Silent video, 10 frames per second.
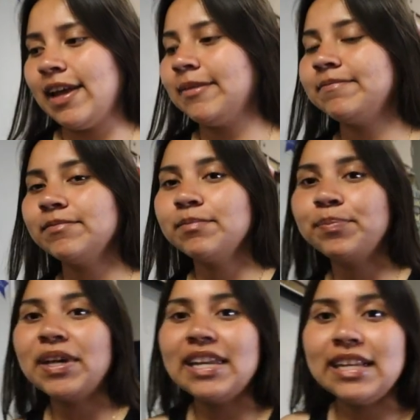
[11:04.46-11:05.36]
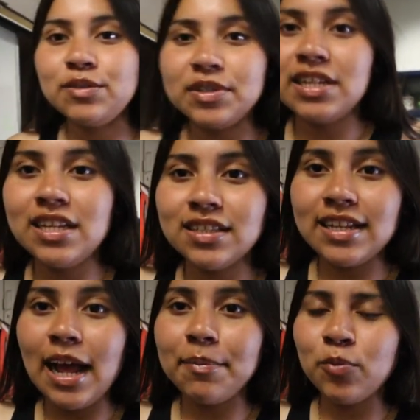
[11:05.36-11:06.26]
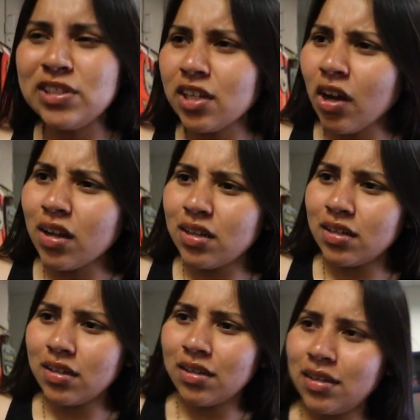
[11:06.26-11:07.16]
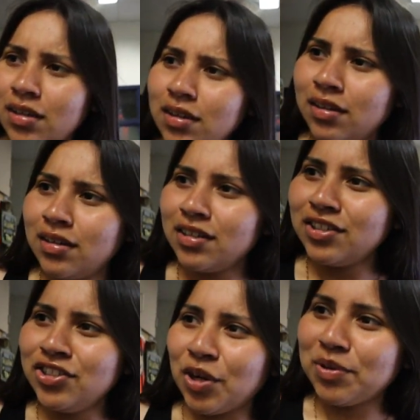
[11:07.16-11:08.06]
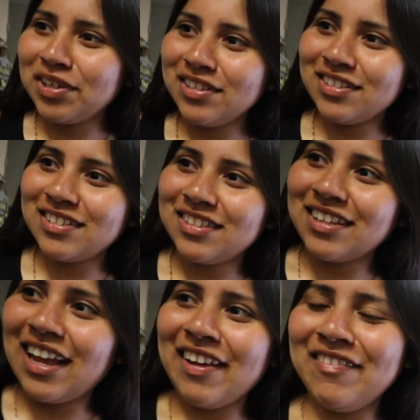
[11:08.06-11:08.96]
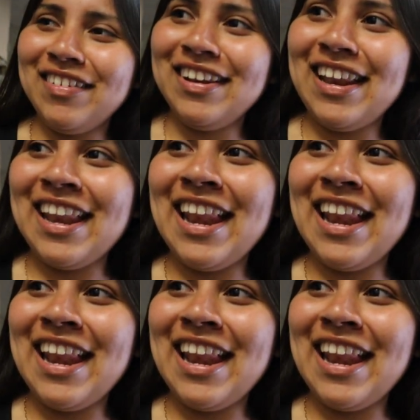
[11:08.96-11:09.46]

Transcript: that. But it is what it is. It happens. What's it called? Joner? Joner? Jean. Jean